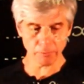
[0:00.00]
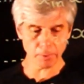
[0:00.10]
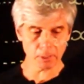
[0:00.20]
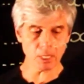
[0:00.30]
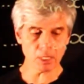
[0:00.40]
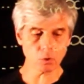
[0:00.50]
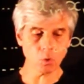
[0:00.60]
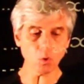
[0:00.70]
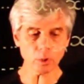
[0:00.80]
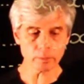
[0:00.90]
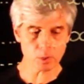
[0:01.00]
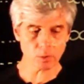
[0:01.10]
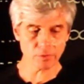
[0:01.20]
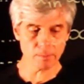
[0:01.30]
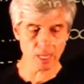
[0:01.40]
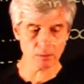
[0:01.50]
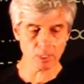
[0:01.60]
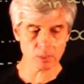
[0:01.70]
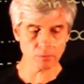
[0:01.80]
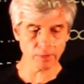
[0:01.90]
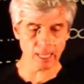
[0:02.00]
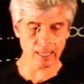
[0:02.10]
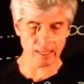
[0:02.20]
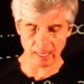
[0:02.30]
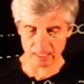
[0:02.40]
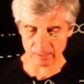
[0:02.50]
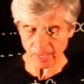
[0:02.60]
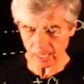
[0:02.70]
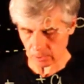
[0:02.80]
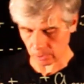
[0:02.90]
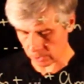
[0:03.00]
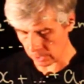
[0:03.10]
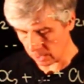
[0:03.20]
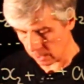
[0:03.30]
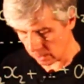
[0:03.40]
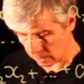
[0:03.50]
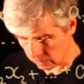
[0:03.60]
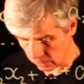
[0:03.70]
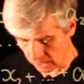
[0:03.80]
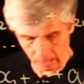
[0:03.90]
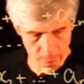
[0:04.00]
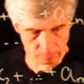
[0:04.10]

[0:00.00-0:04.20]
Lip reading: we treat columns of the matrix of A as vectors, then we get the